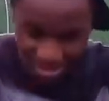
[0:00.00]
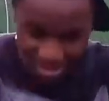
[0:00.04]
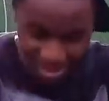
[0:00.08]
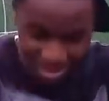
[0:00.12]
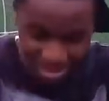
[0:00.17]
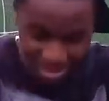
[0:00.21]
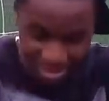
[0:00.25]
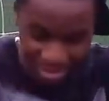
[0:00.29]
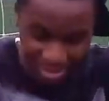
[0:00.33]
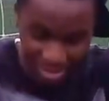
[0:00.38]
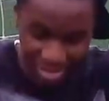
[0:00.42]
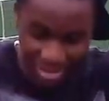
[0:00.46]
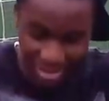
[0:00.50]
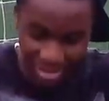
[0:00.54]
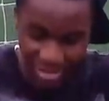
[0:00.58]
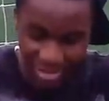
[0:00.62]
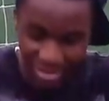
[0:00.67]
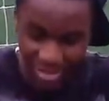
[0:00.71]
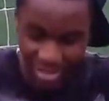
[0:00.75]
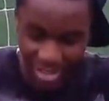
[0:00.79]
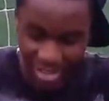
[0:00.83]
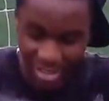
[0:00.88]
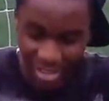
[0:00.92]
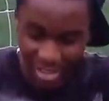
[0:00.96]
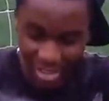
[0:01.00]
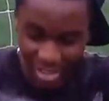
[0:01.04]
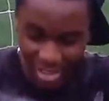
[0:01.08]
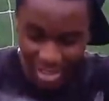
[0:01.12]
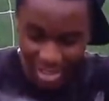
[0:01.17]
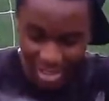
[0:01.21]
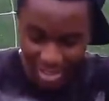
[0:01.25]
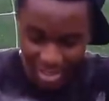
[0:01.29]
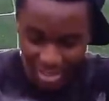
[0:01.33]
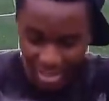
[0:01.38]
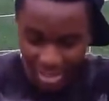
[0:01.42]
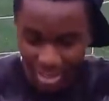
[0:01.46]
for Arsenal.
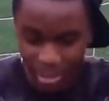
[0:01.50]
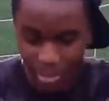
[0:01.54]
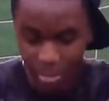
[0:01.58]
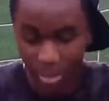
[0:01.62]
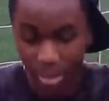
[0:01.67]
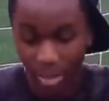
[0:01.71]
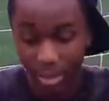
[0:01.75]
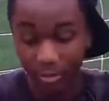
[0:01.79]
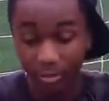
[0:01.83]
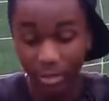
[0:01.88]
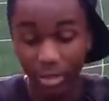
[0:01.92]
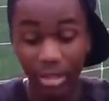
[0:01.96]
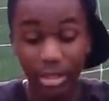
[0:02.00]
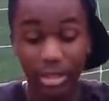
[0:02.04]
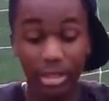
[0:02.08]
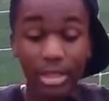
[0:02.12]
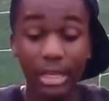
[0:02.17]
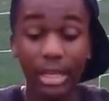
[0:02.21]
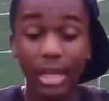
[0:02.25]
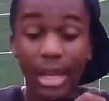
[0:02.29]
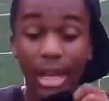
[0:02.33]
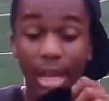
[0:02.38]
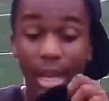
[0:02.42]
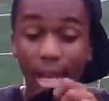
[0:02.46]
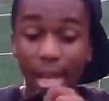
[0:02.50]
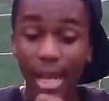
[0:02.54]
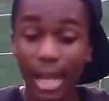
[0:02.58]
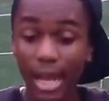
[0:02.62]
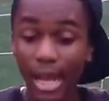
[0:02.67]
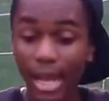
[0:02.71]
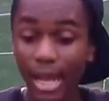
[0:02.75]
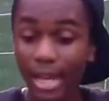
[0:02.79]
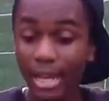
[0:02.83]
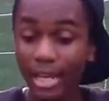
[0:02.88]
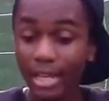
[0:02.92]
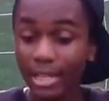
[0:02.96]
Next we have these
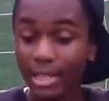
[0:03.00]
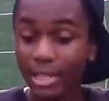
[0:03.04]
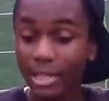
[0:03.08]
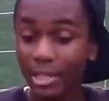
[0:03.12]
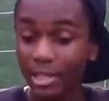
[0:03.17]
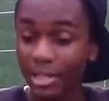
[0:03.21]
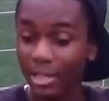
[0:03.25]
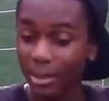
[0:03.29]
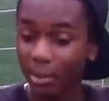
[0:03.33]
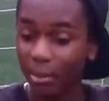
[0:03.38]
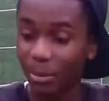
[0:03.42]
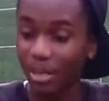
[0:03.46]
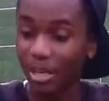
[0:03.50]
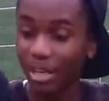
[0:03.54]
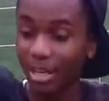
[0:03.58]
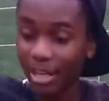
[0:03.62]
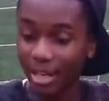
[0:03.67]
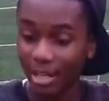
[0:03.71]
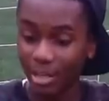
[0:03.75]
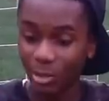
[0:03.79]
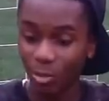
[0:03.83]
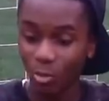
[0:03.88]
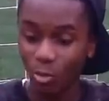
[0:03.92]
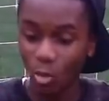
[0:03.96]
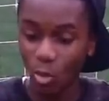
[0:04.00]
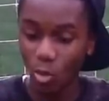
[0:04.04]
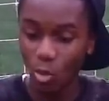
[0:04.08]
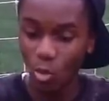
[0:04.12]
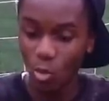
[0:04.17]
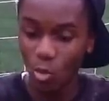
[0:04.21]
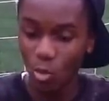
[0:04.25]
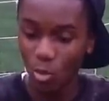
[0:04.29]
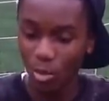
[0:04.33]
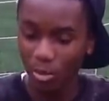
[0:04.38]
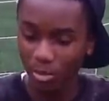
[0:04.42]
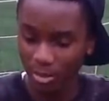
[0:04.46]
A6 pants.
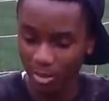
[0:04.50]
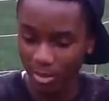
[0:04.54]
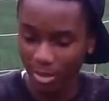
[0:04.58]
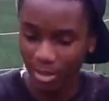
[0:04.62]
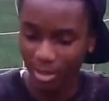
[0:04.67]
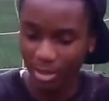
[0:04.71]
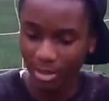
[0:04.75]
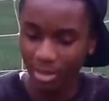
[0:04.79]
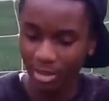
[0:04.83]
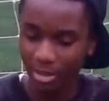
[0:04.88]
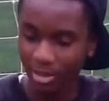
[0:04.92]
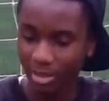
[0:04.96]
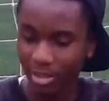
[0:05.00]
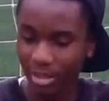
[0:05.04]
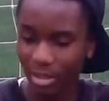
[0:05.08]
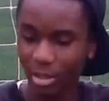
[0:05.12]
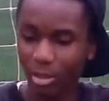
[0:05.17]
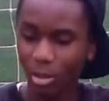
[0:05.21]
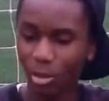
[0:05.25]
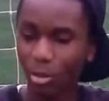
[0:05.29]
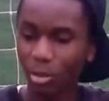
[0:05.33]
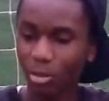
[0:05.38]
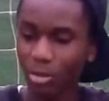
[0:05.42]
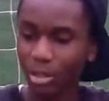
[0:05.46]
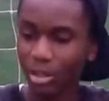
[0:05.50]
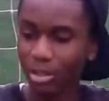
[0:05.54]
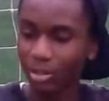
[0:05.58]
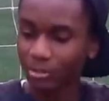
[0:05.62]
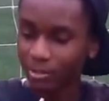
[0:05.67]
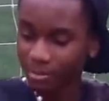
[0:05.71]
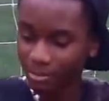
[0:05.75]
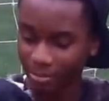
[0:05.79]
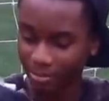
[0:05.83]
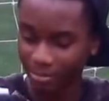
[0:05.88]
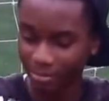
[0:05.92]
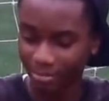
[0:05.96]
They're old,
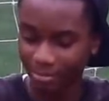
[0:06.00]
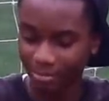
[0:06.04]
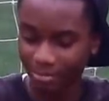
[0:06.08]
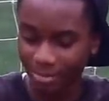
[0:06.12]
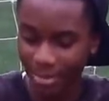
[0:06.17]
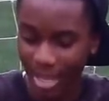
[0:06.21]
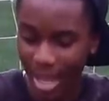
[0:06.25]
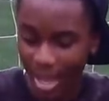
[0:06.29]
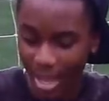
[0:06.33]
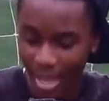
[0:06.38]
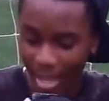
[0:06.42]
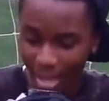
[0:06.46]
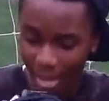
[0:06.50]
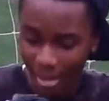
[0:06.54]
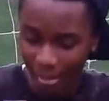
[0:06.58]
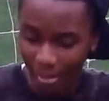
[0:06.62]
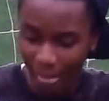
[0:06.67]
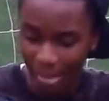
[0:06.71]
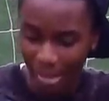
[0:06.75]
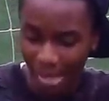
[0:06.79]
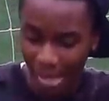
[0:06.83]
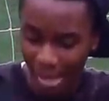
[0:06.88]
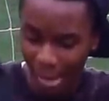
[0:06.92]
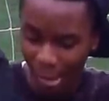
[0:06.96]
but I